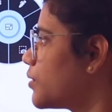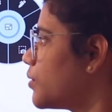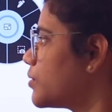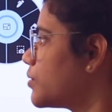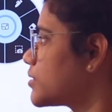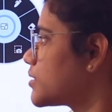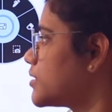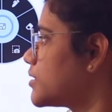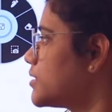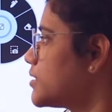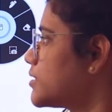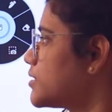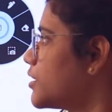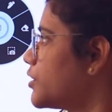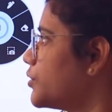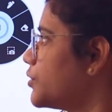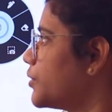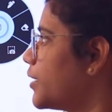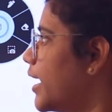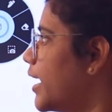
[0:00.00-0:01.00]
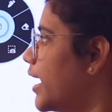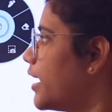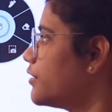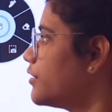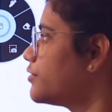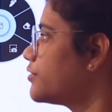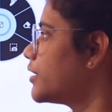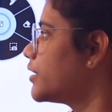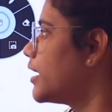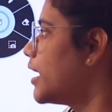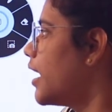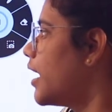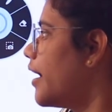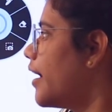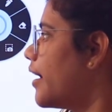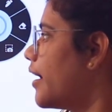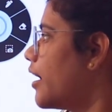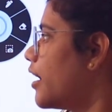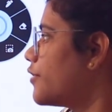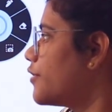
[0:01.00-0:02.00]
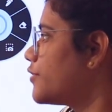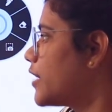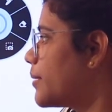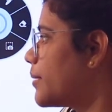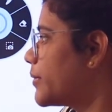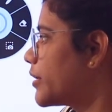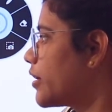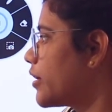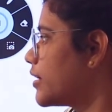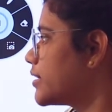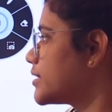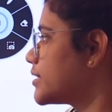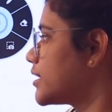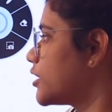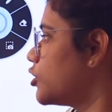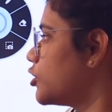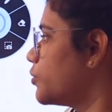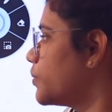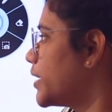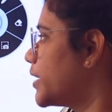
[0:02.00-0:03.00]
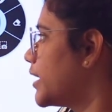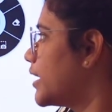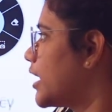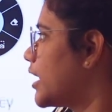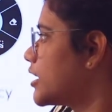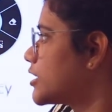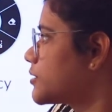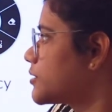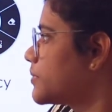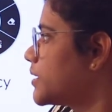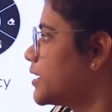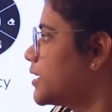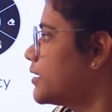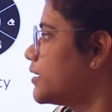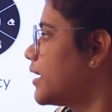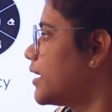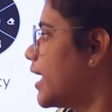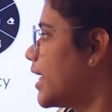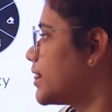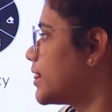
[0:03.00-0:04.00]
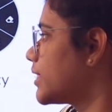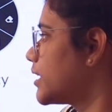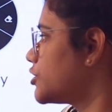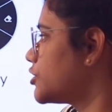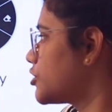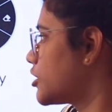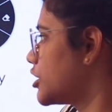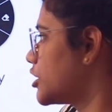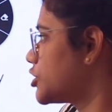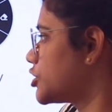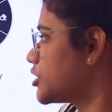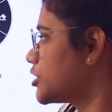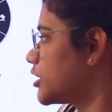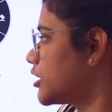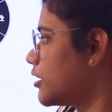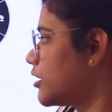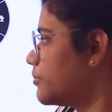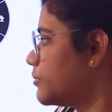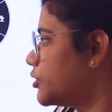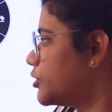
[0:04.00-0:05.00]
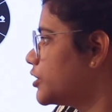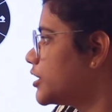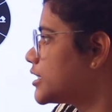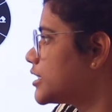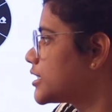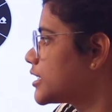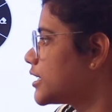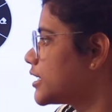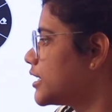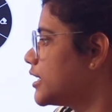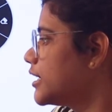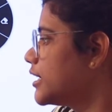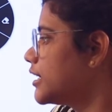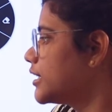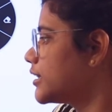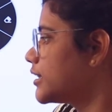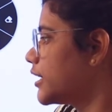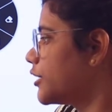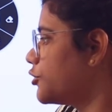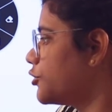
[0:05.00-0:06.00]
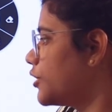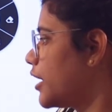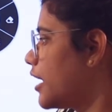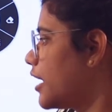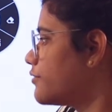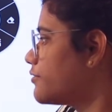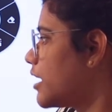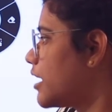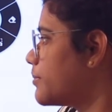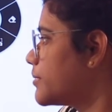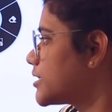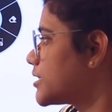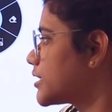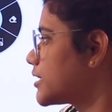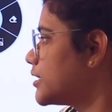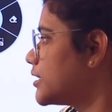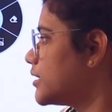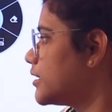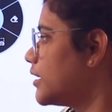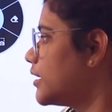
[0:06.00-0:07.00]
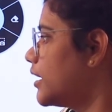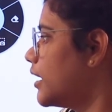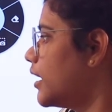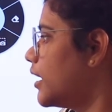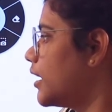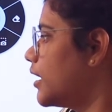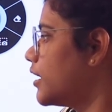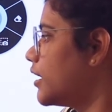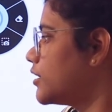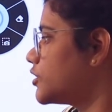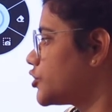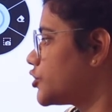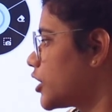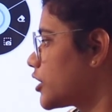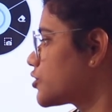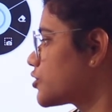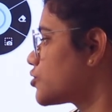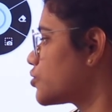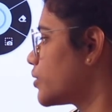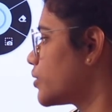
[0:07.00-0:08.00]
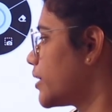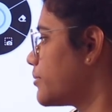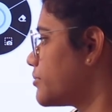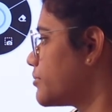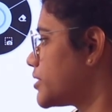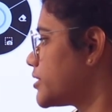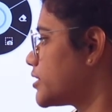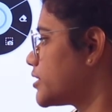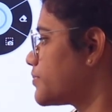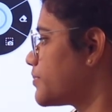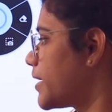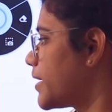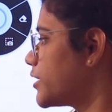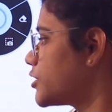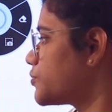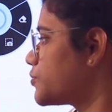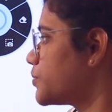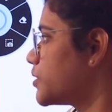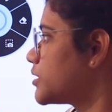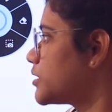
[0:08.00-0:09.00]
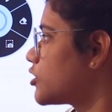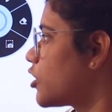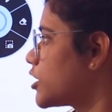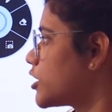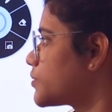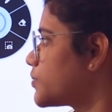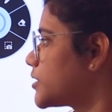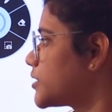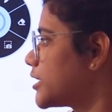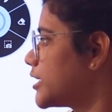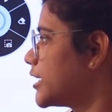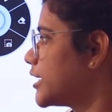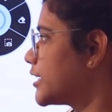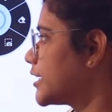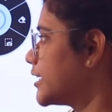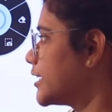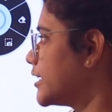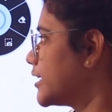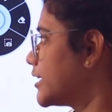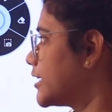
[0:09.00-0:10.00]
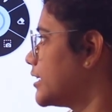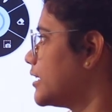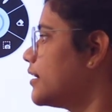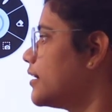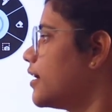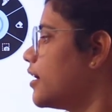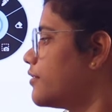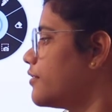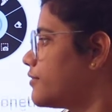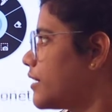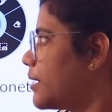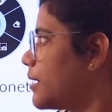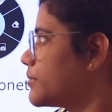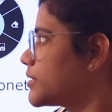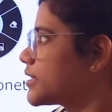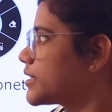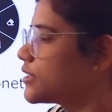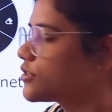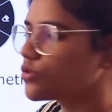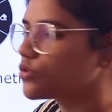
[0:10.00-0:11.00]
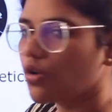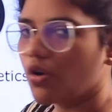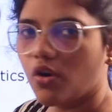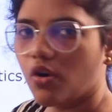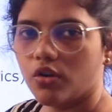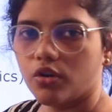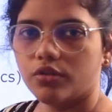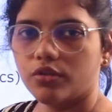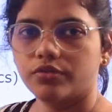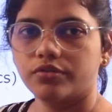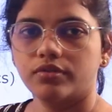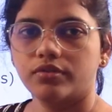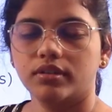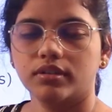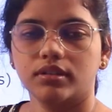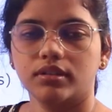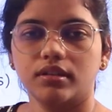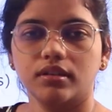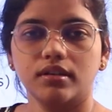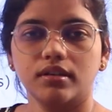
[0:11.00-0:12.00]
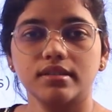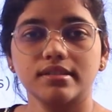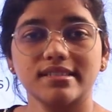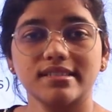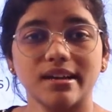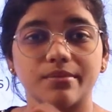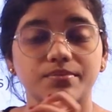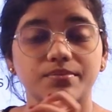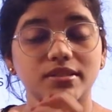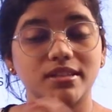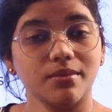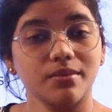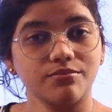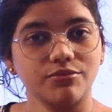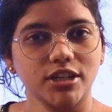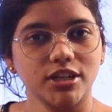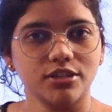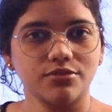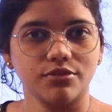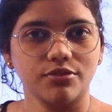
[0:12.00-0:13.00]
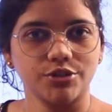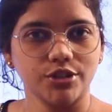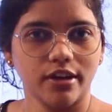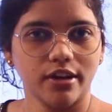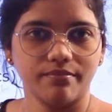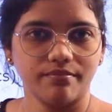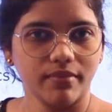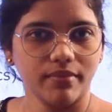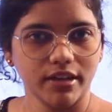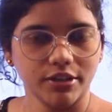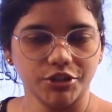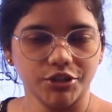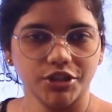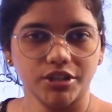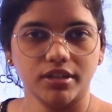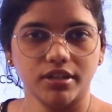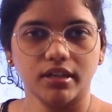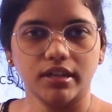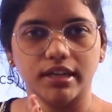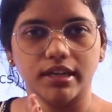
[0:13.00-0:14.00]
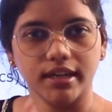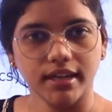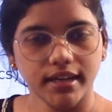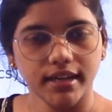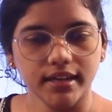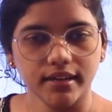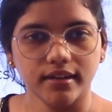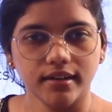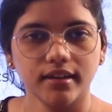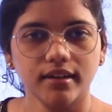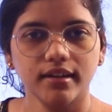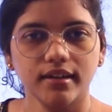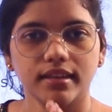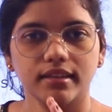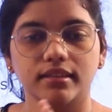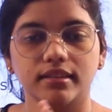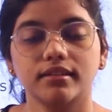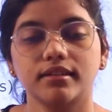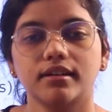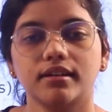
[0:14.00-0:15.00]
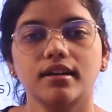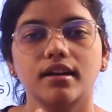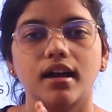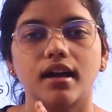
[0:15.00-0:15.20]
courses, you have pharmacology, human anatomy, health education and community, then you have pharmaceutical, drugstore and business management, hospital and clinical pharmacy. So all of the sub subjects which I have mentioned earlier in the